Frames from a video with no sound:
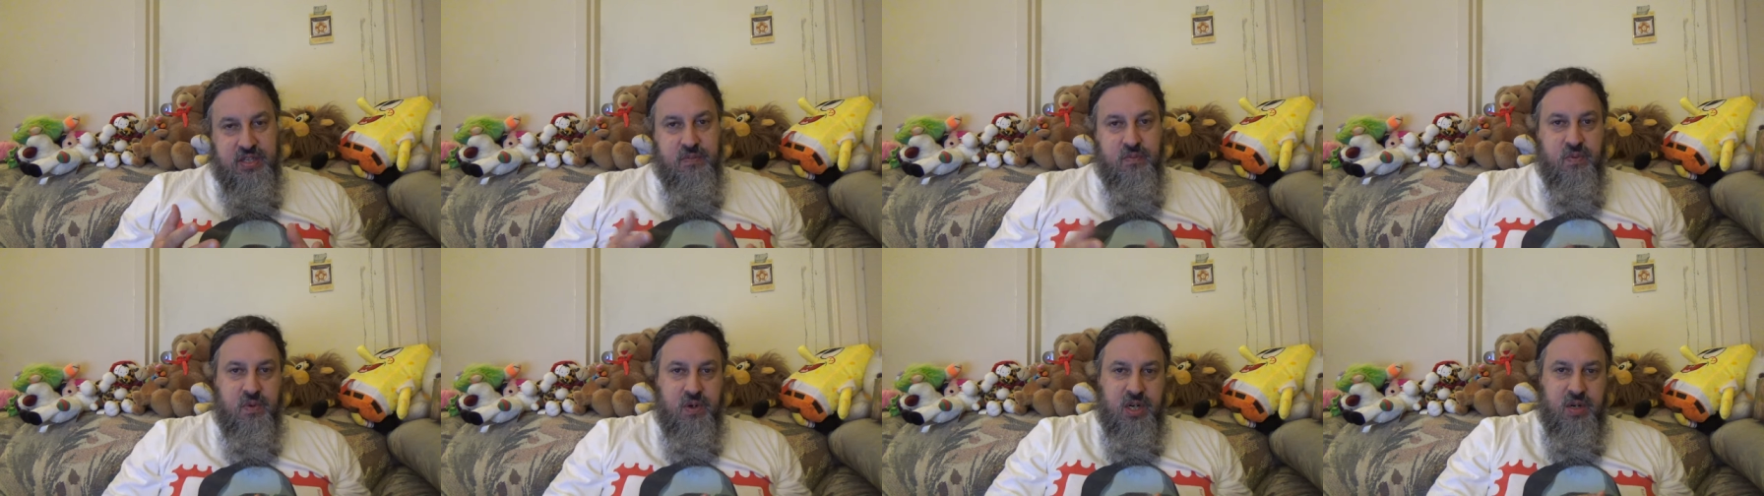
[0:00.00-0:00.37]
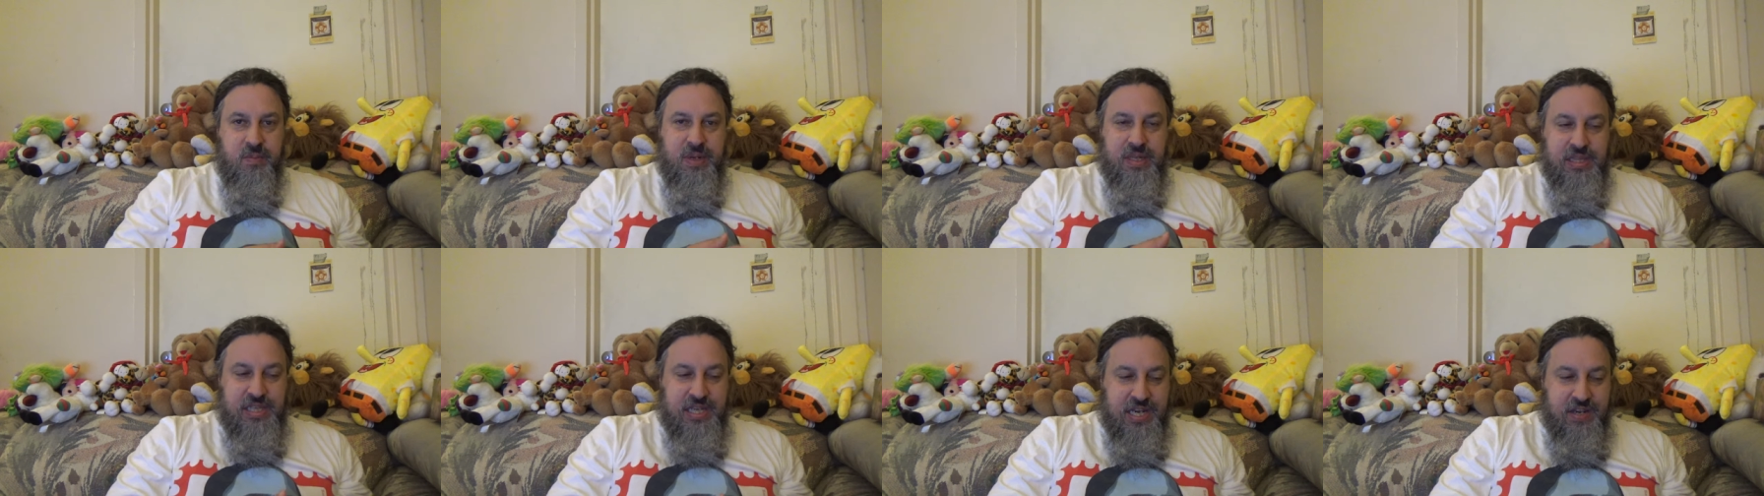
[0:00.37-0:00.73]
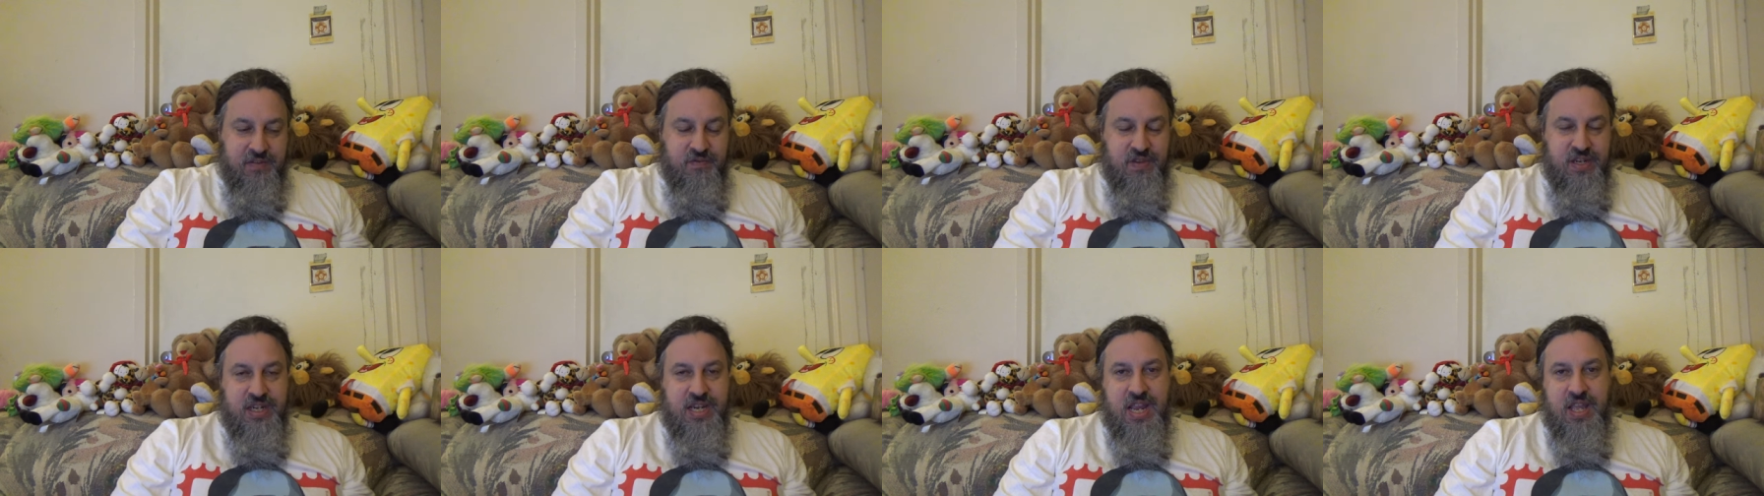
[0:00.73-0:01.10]
And we're going to be
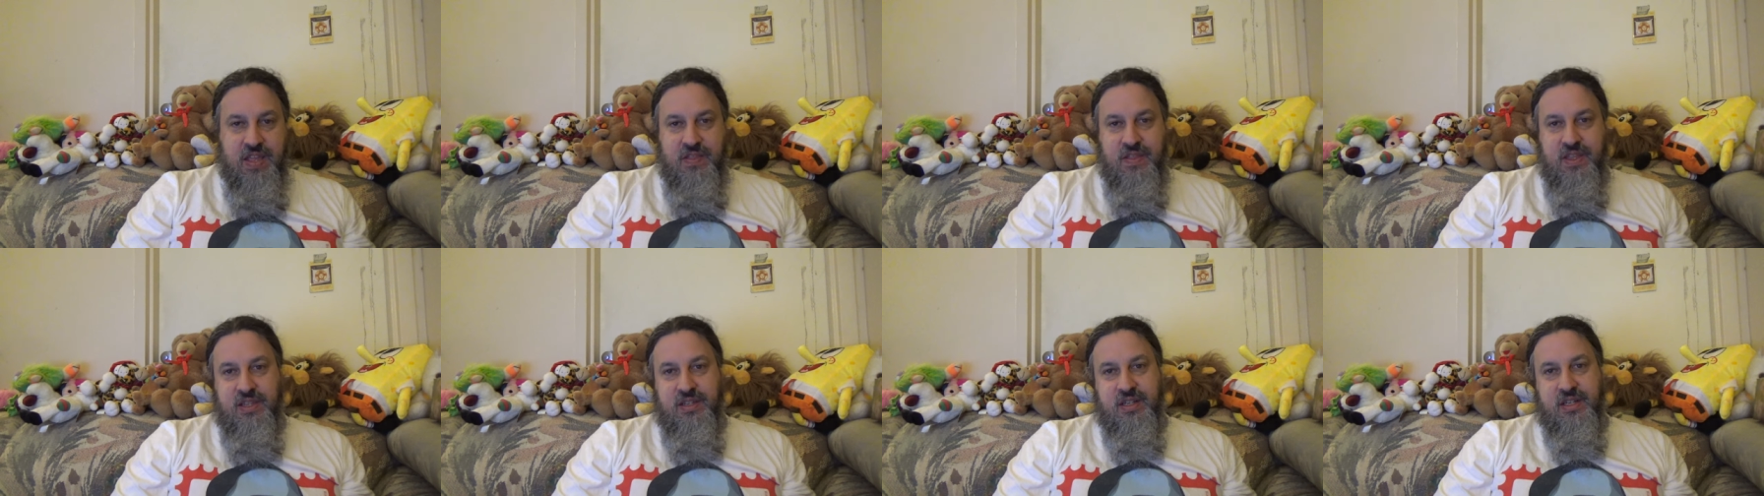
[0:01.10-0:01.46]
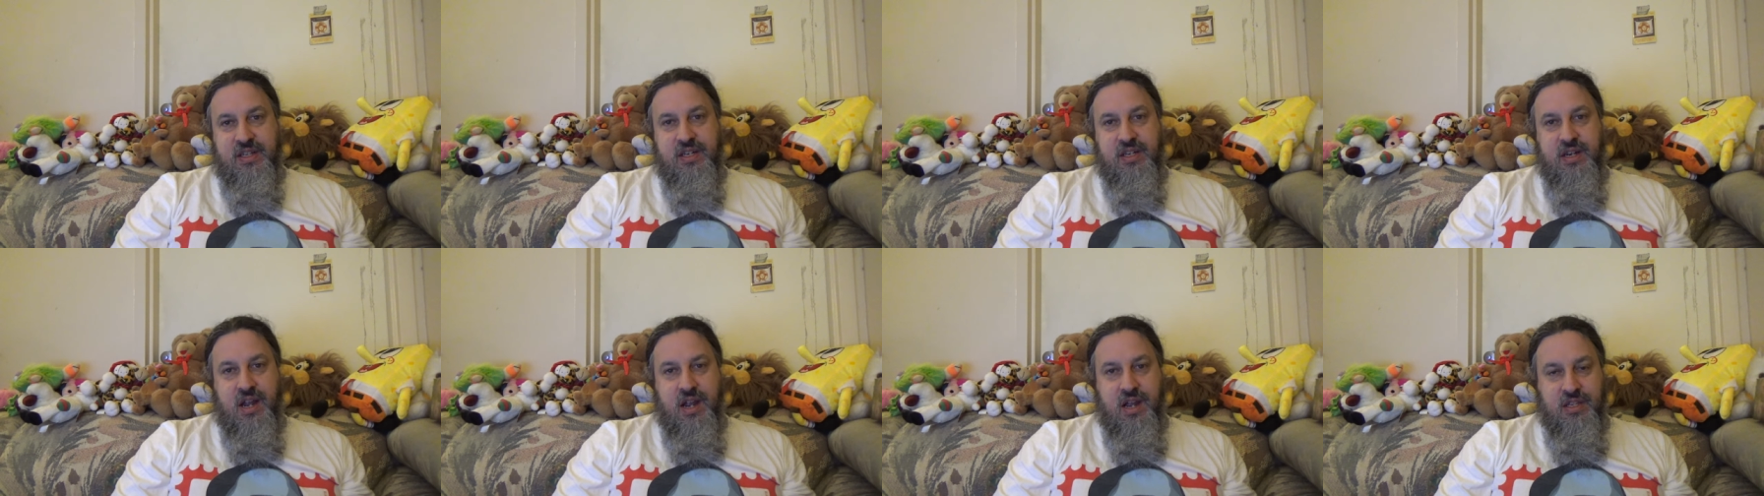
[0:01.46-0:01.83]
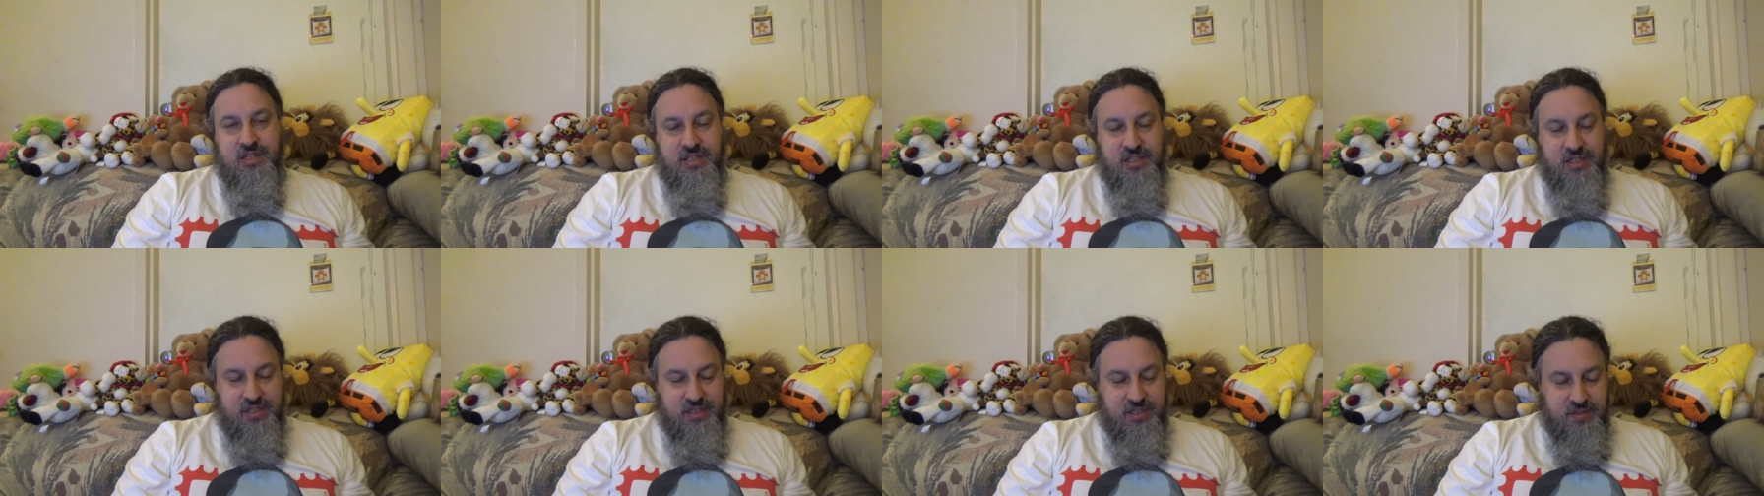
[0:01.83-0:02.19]
leaving atheistic
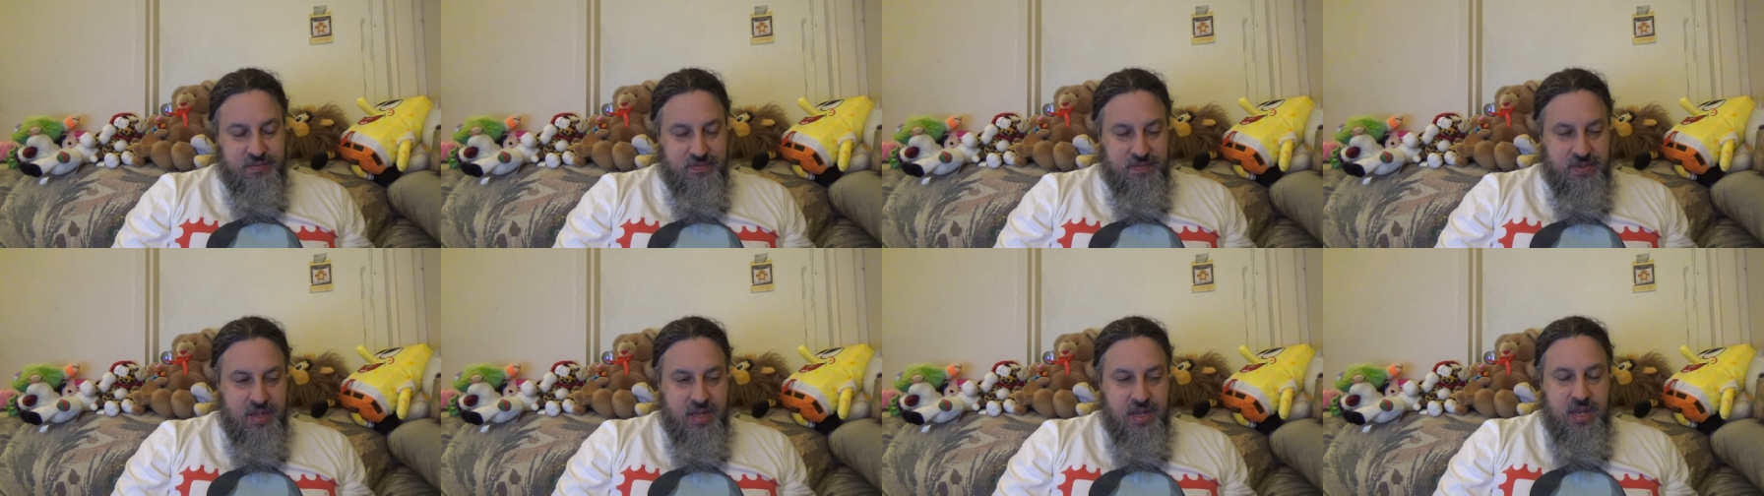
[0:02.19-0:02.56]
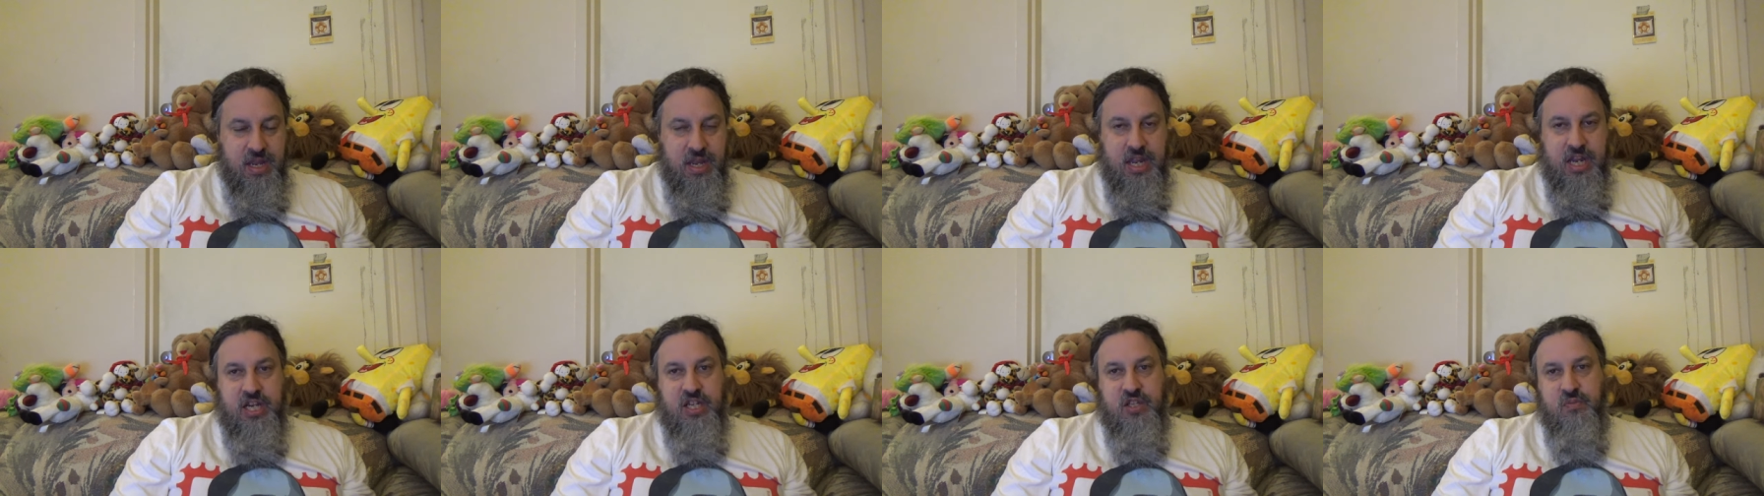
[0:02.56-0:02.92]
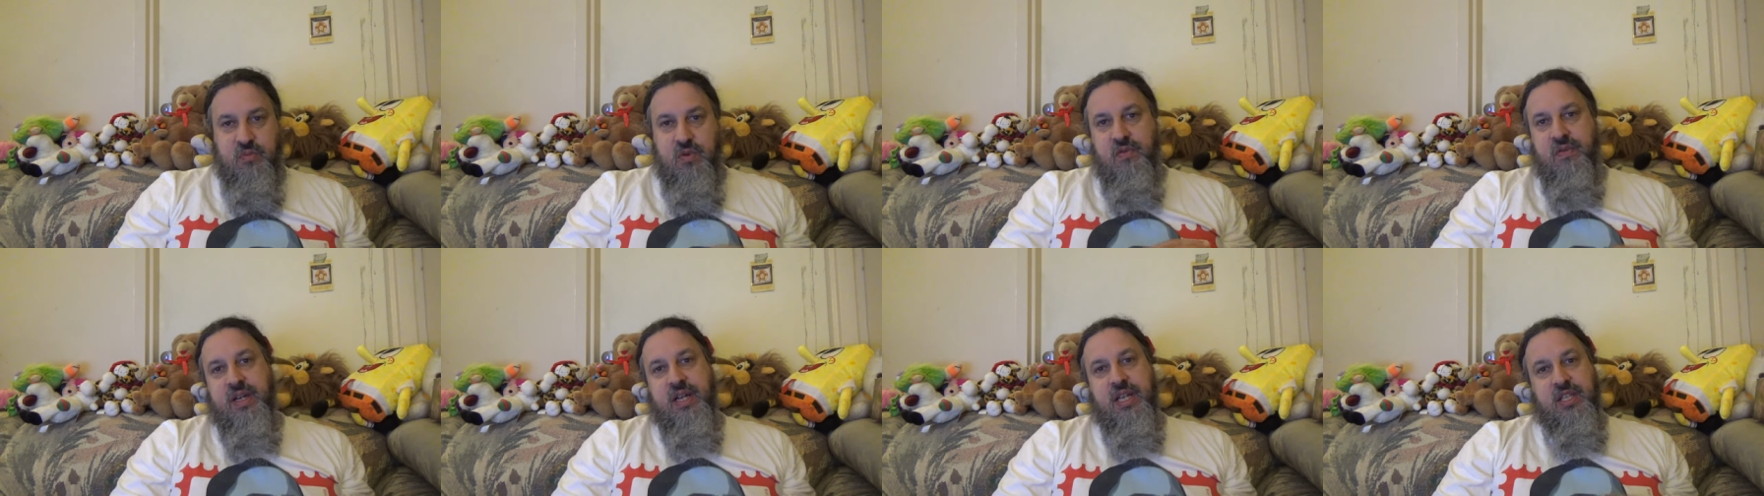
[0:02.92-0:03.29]
agnosticism and just
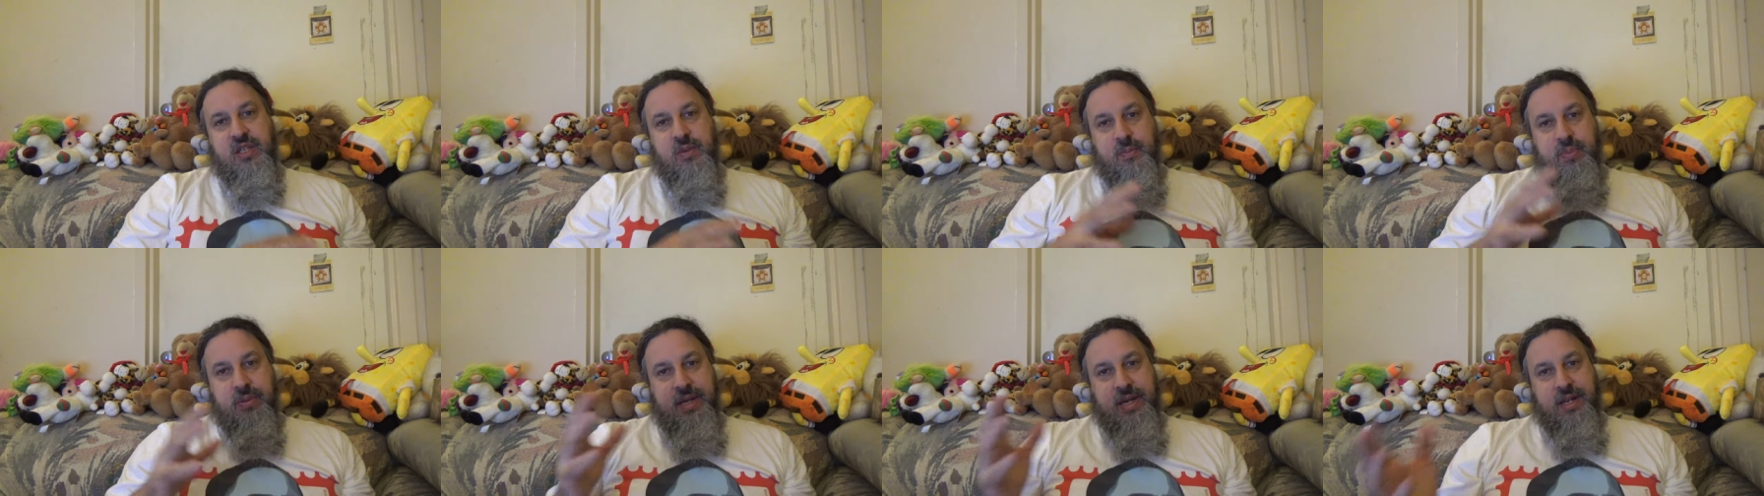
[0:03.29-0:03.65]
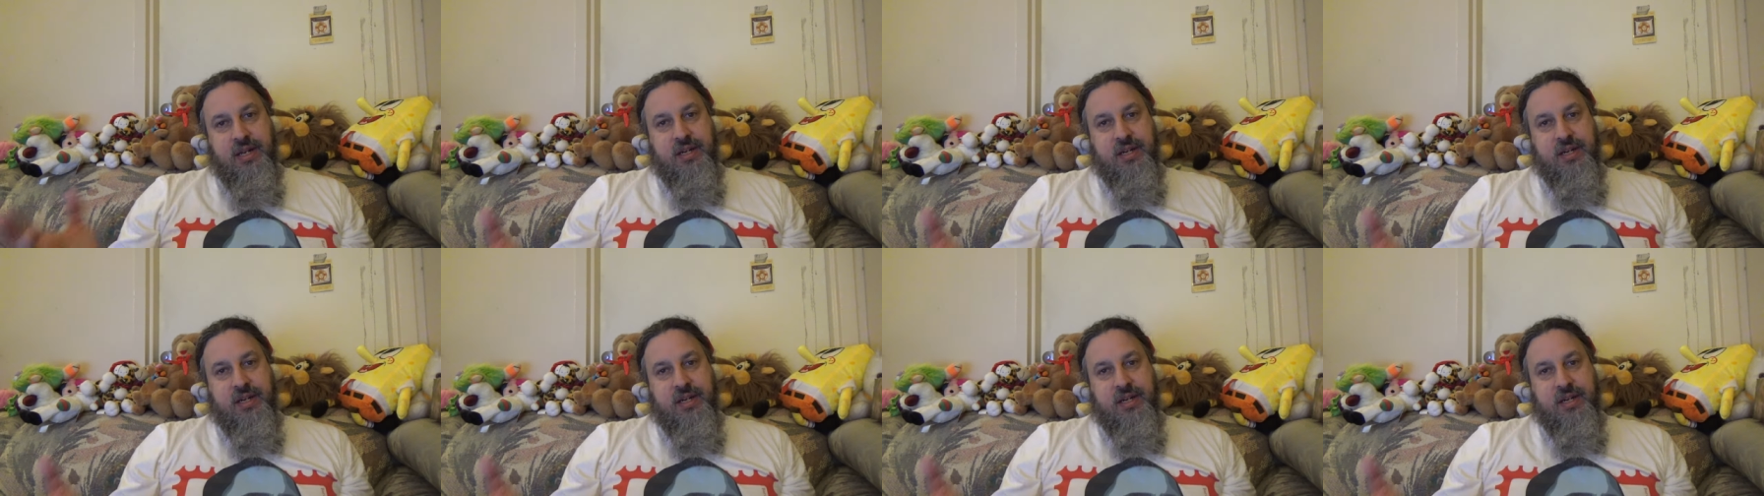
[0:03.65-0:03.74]
moving into plain